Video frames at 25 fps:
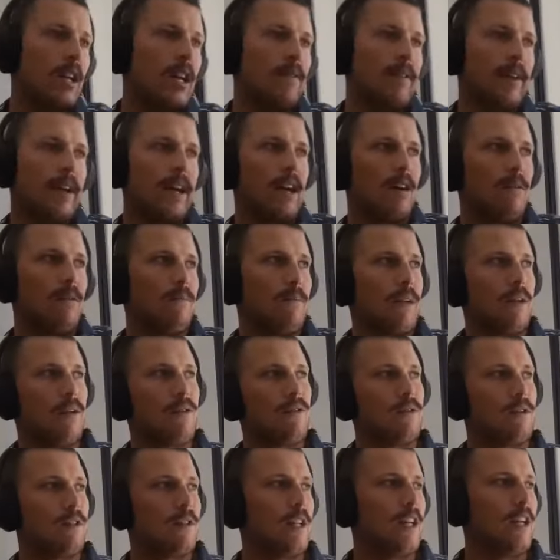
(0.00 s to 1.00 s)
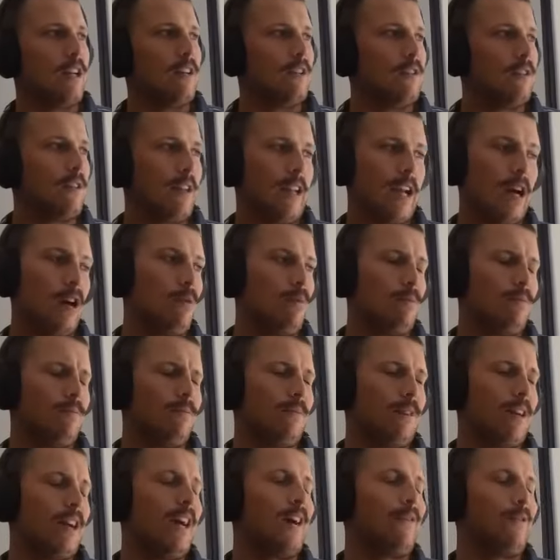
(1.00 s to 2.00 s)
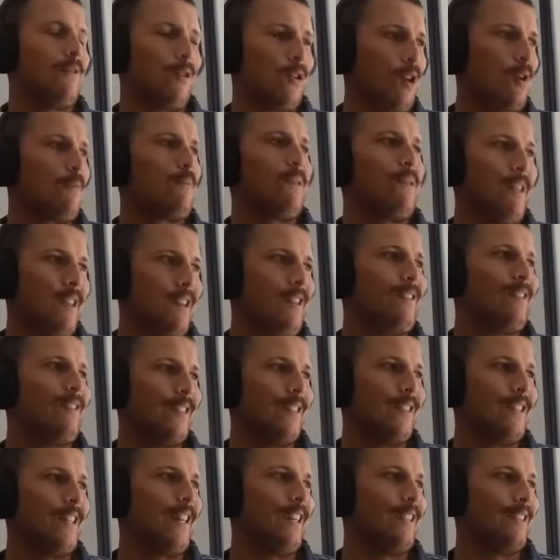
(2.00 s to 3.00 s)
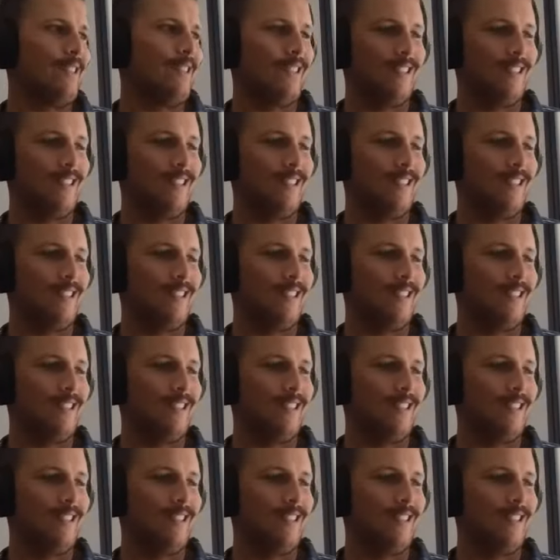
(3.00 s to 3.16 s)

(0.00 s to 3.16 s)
have an album here on the desk. I have a copy here on the desk.